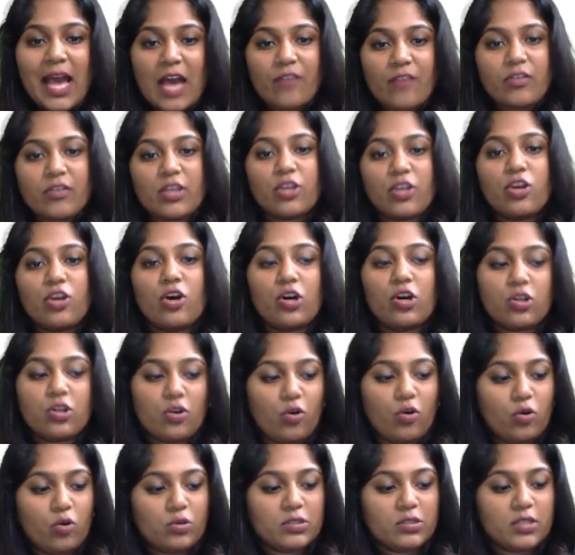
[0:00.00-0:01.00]
having your
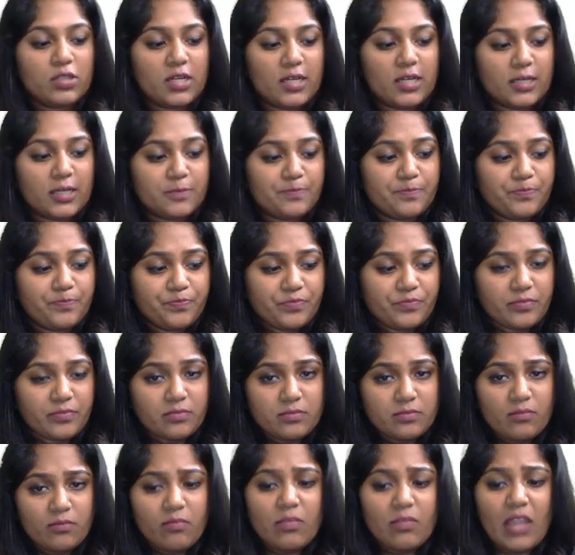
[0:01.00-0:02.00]
own
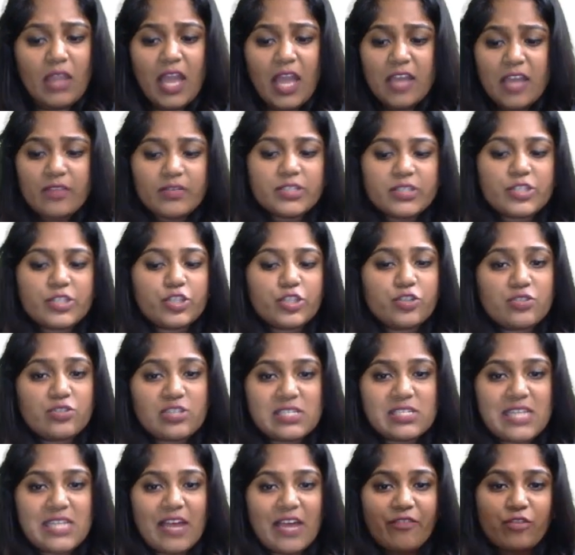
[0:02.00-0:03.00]
I wish you
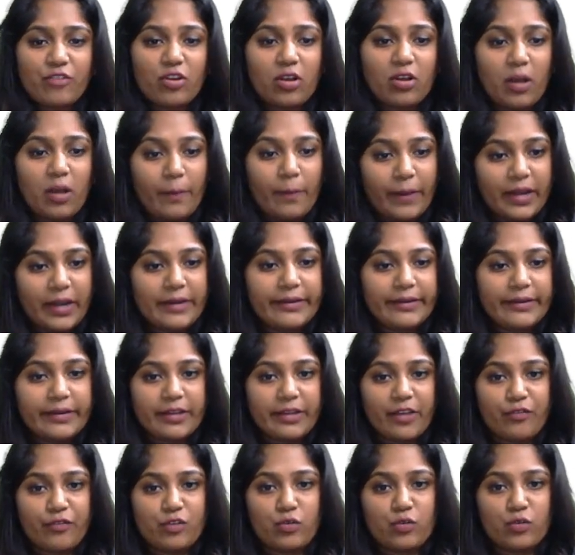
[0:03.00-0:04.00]
just have to comment
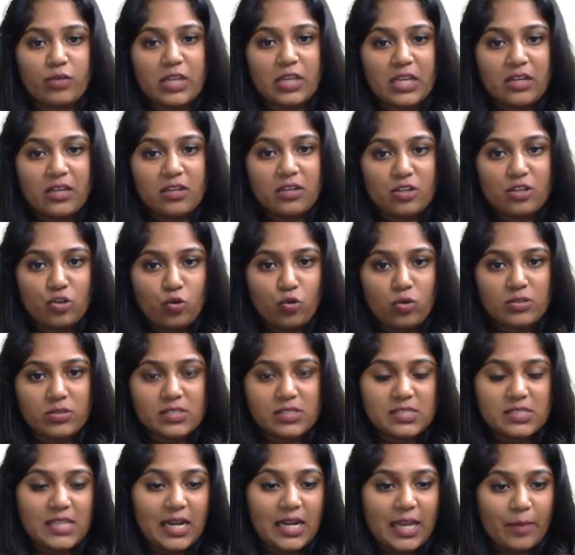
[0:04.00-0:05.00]
if you need a
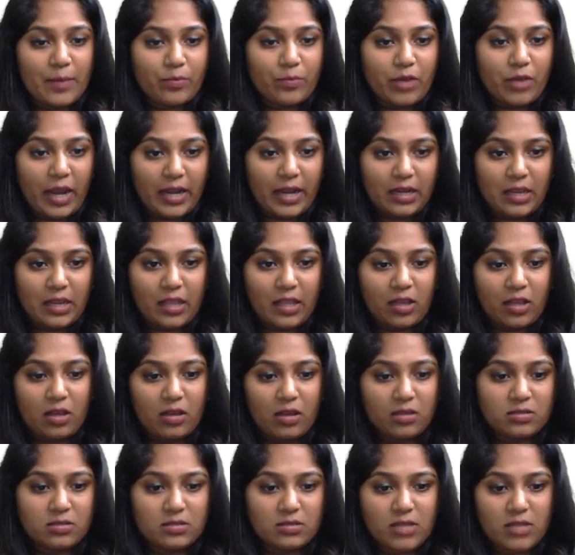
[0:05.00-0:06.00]
notes that I'm writing.
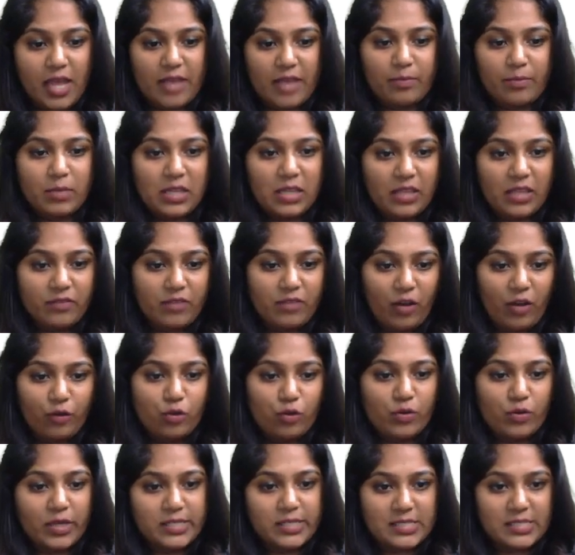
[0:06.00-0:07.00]
I believe now
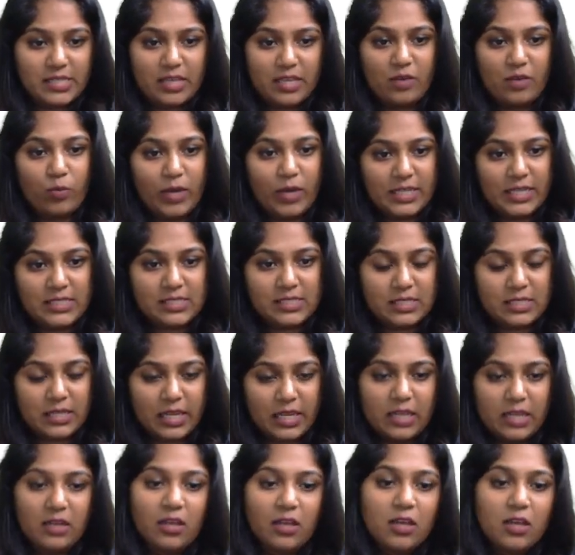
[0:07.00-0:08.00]
you can see a white
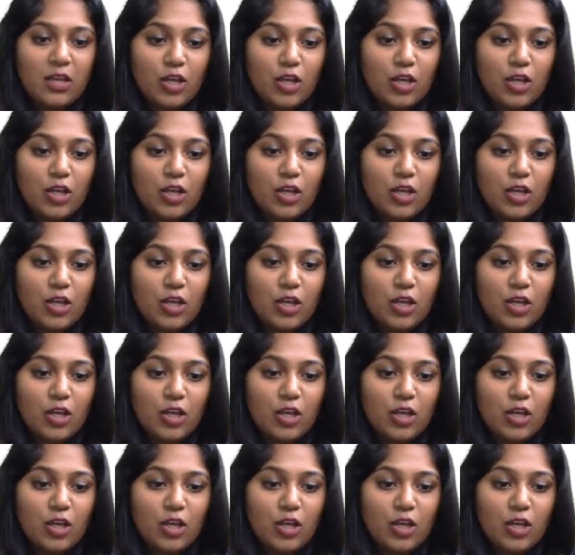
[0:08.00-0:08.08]
screen.